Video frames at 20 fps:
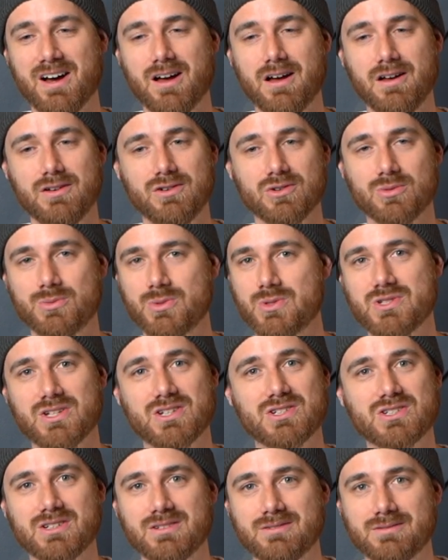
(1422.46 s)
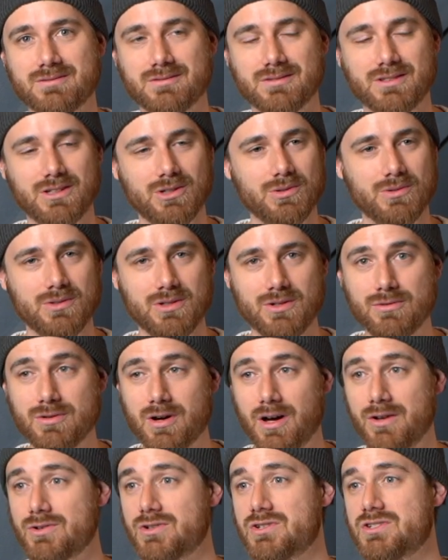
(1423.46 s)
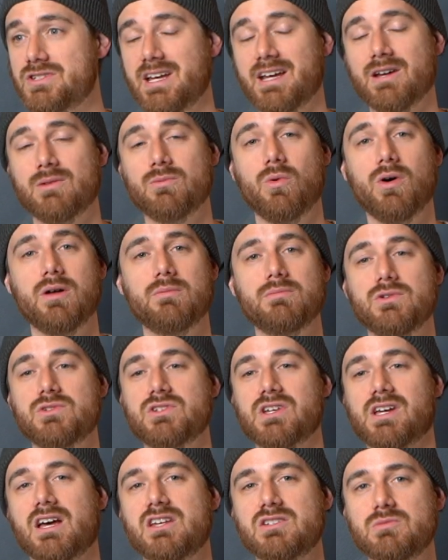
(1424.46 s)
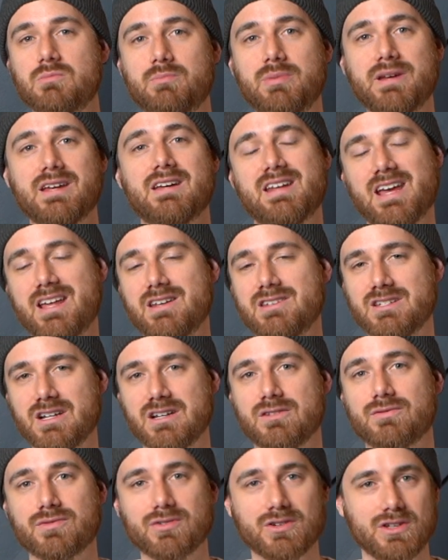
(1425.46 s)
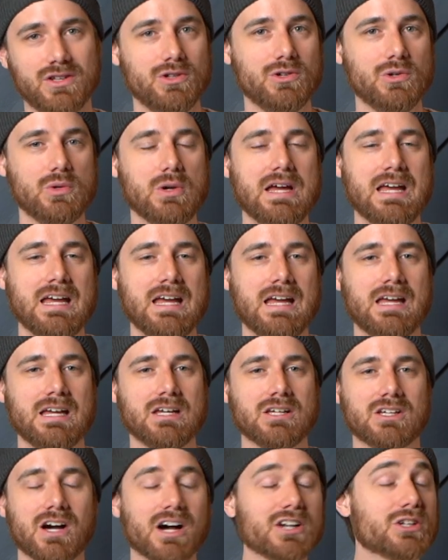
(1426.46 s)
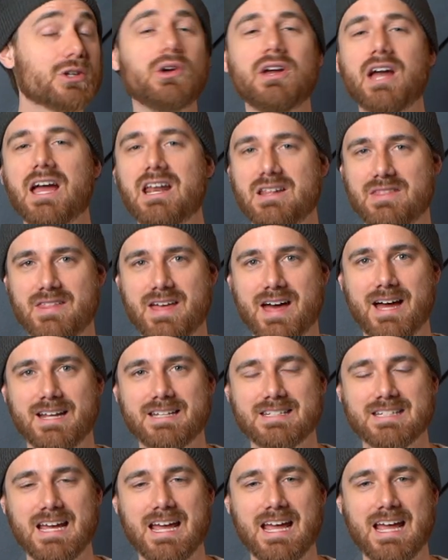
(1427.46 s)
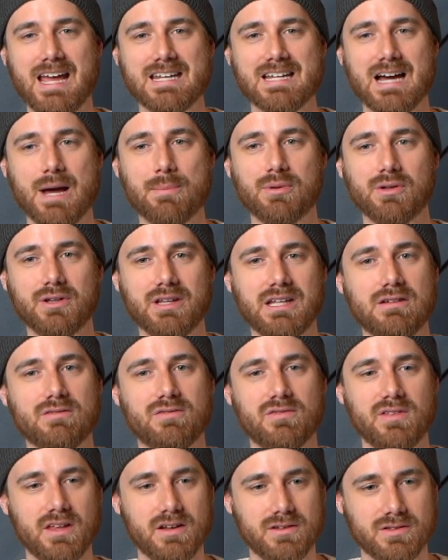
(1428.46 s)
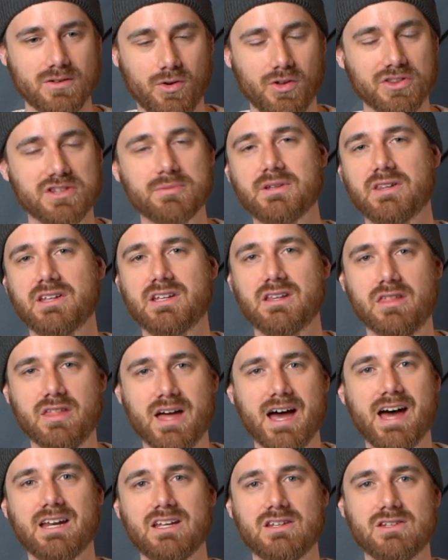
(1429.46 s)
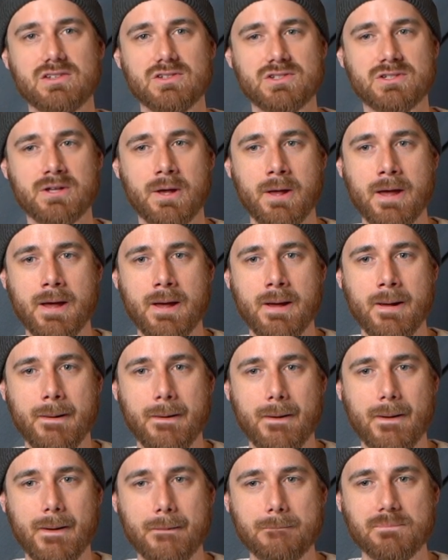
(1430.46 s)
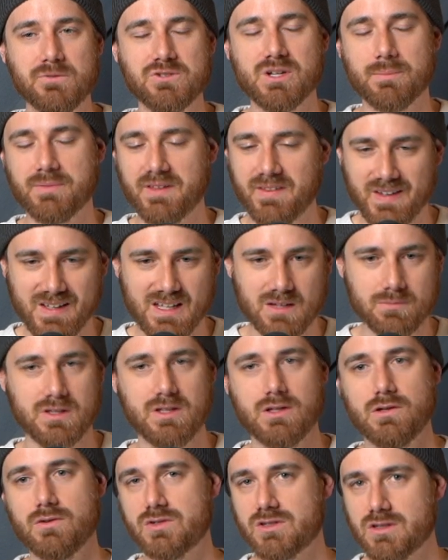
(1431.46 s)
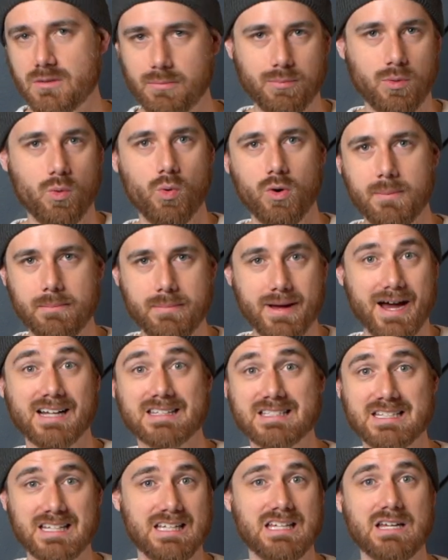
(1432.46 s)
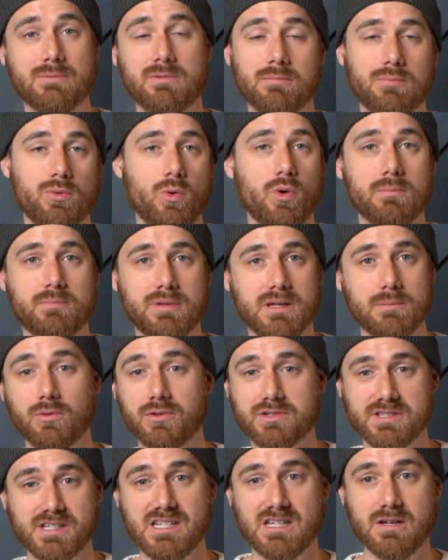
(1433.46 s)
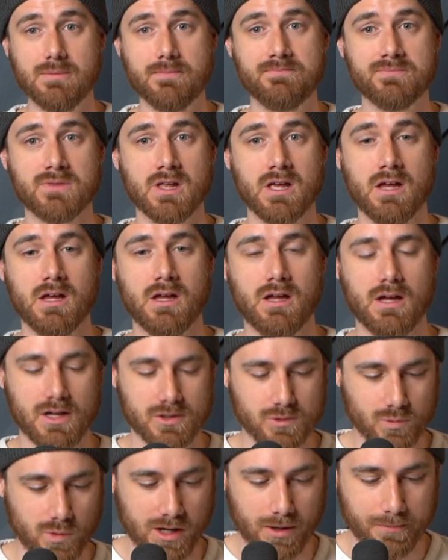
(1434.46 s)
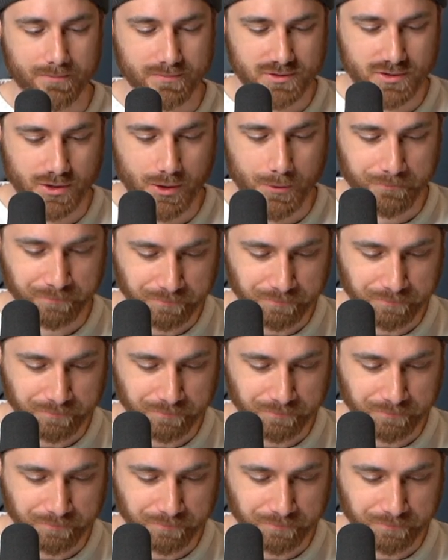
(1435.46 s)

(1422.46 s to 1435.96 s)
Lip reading: You're a musician. You understand what music has been and done for you. God created that, and I believe that ultimately that is something that can be used to point back to Him and point people to Him as well. So